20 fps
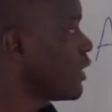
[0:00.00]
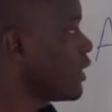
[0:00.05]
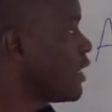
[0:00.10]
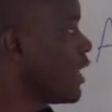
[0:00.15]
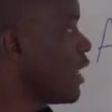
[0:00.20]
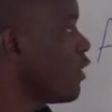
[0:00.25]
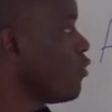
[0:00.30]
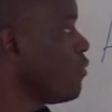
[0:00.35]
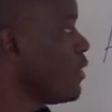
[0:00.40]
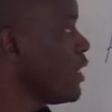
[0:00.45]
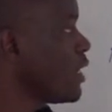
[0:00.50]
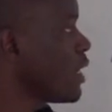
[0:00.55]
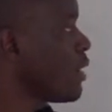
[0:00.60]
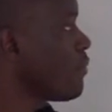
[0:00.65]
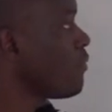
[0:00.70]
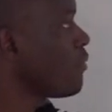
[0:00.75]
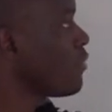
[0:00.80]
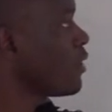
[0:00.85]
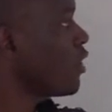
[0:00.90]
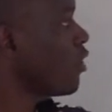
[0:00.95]
the
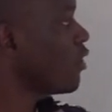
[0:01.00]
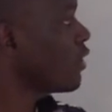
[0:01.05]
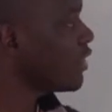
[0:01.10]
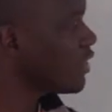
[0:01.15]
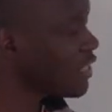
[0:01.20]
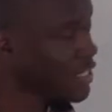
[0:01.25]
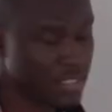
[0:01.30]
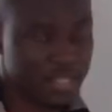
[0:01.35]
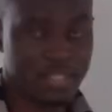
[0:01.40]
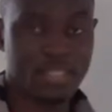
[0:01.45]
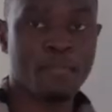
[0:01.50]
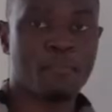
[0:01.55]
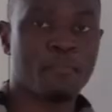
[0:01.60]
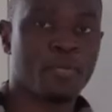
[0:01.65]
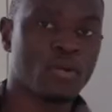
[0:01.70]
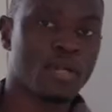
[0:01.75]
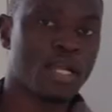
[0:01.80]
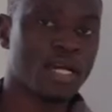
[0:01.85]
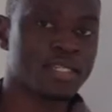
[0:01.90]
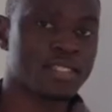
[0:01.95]
aluminium on this, the
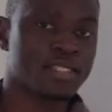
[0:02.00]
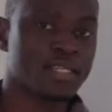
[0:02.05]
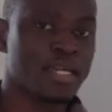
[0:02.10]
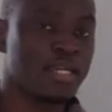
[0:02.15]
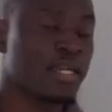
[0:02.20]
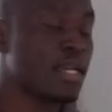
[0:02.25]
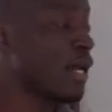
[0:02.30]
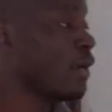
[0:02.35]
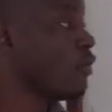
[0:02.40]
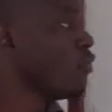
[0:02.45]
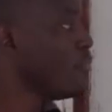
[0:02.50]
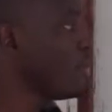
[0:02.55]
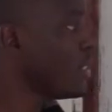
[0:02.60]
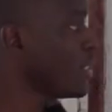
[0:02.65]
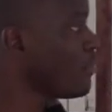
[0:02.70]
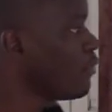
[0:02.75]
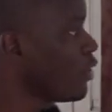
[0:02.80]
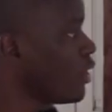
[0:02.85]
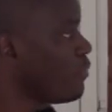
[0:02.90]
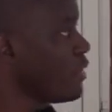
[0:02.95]
product side,
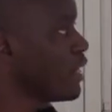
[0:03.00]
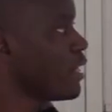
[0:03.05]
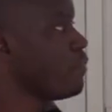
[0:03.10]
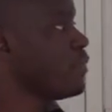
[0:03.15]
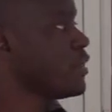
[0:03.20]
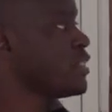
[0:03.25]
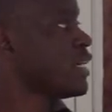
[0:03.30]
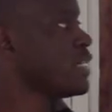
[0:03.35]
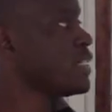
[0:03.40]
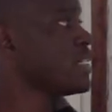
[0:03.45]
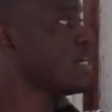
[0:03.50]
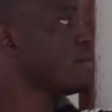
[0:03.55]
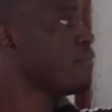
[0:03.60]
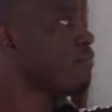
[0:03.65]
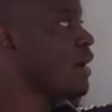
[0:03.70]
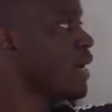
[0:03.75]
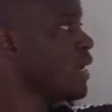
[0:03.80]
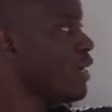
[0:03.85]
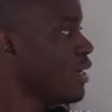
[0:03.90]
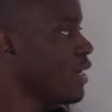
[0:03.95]
aluminium will be represented
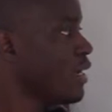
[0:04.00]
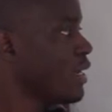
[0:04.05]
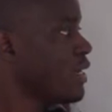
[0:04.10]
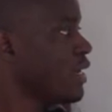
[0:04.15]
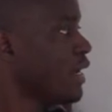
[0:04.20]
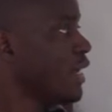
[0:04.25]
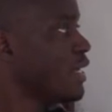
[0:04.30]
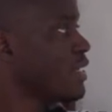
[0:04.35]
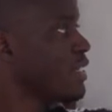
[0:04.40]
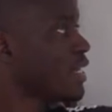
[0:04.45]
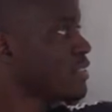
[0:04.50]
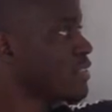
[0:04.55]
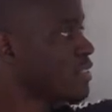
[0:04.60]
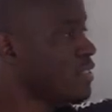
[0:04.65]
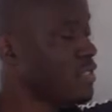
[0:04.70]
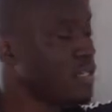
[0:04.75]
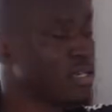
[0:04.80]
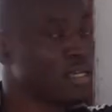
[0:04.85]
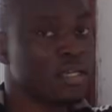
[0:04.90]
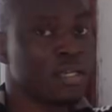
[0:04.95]
by letter
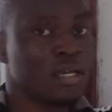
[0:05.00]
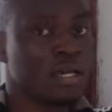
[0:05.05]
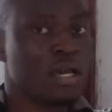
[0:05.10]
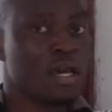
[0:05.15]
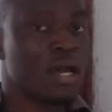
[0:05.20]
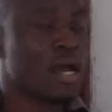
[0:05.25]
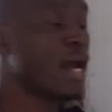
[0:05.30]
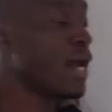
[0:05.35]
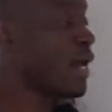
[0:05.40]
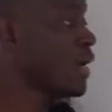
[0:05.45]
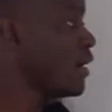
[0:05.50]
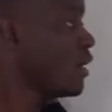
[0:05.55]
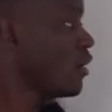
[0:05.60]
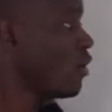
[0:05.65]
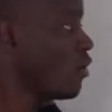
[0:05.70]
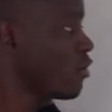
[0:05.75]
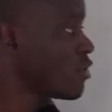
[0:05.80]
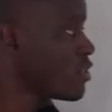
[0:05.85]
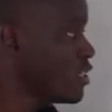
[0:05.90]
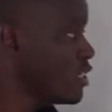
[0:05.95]
C, and
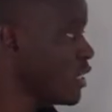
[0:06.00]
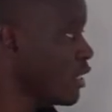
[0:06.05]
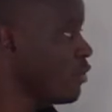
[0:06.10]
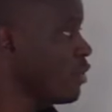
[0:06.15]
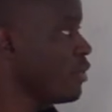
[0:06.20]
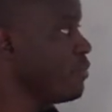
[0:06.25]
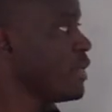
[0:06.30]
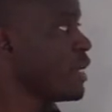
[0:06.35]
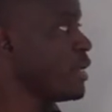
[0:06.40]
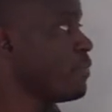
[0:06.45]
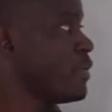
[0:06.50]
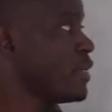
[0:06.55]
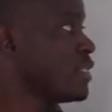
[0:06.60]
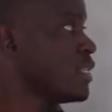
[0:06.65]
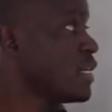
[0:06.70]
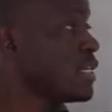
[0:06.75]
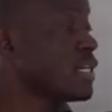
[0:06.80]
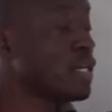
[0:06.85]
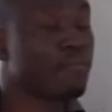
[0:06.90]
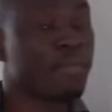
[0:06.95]
oxygen will be
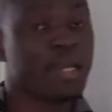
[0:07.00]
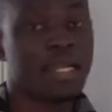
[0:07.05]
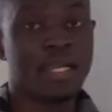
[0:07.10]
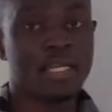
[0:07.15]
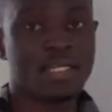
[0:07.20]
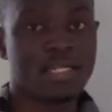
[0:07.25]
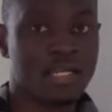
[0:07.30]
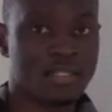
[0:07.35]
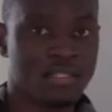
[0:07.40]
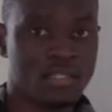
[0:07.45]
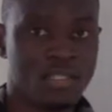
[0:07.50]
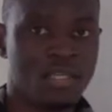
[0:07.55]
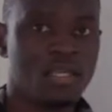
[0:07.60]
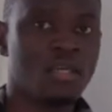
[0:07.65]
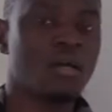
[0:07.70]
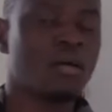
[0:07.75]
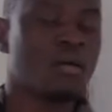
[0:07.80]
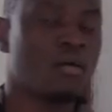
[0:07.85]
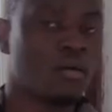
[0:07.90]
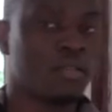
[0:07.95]
represented by letter
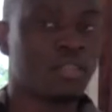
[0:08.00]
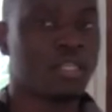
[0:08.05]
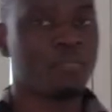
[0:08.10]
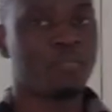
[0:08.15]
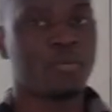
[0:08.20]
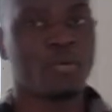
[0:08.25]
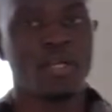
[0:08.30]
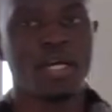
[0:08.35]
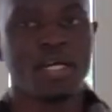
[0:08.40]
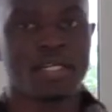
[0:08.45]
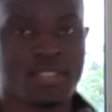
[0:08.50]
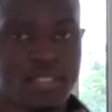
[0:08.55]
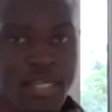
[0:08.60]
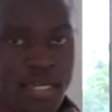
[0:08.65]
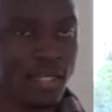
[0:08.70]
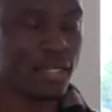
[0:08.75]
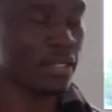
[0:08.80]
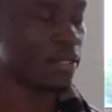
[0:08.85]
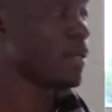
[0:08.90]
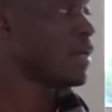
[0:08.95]
C on the product
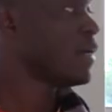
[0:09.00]
side.